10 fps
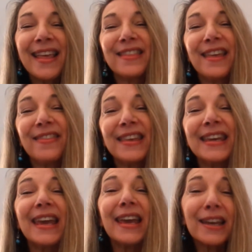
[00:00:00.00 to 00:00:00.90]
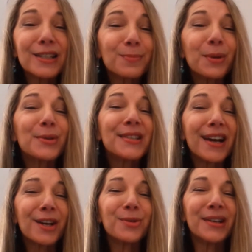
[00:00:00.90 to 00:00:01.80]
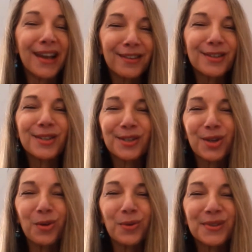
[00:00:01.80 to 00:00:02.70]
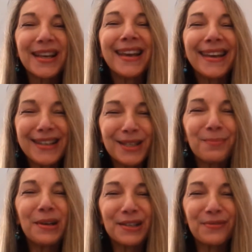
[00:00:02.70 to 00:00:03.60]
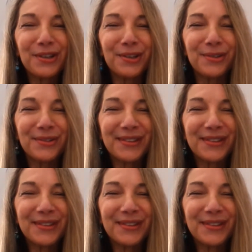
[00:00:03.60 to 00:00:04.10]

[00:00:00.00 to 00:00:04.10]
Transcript: then the Expert Data Analysis course is best for you.